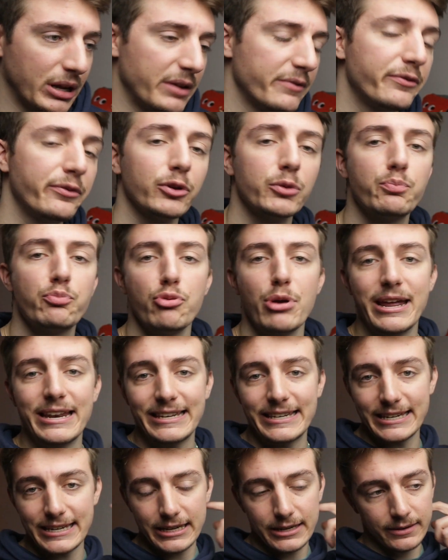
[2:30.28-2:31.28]
and
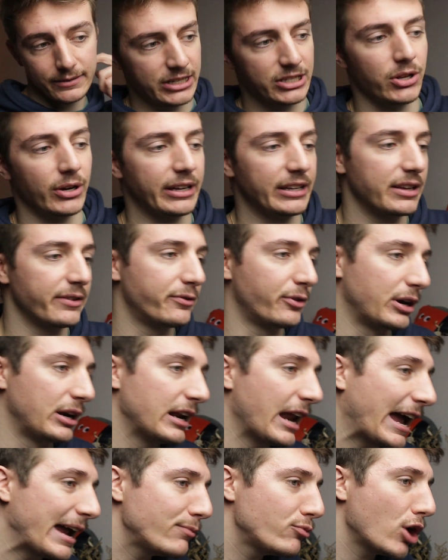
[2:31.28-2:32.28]
footprint, installing different
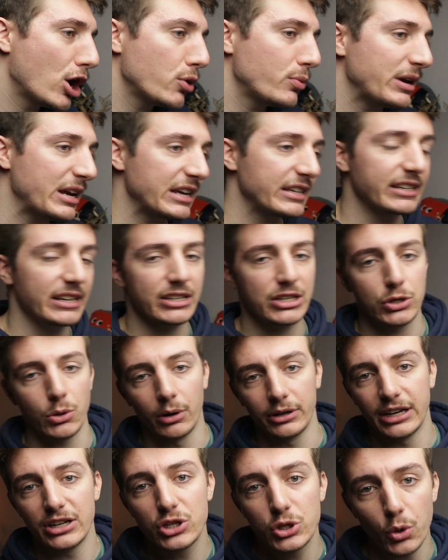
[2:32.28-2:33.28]
libraries, and so
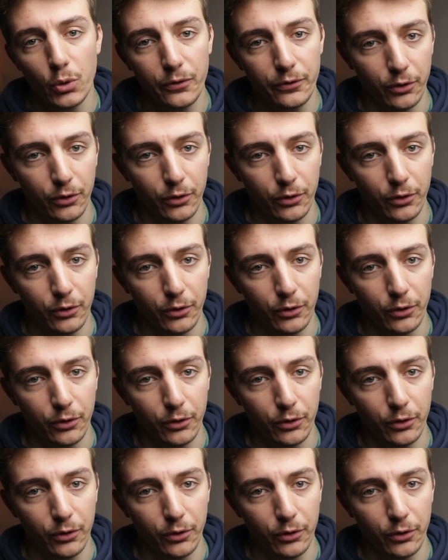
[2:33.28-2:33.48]
on and so